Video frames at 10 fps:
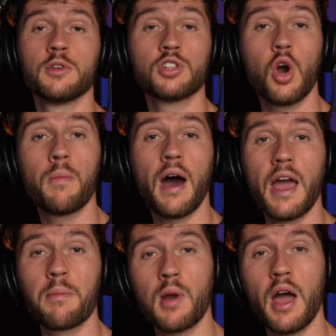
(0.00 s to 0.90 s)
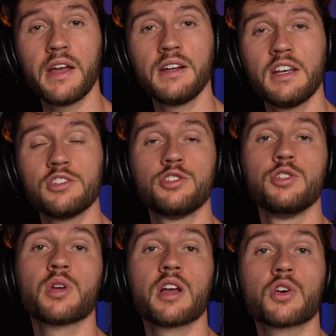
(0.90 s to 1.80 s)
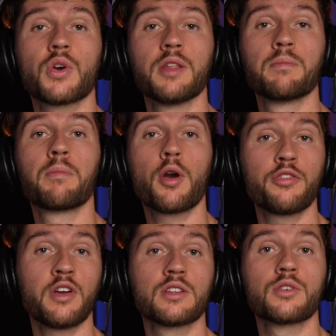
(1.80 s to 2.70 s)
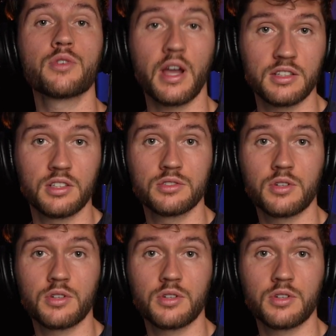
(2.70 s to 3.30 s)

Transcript: So by applying this, you can create perfect reggaeton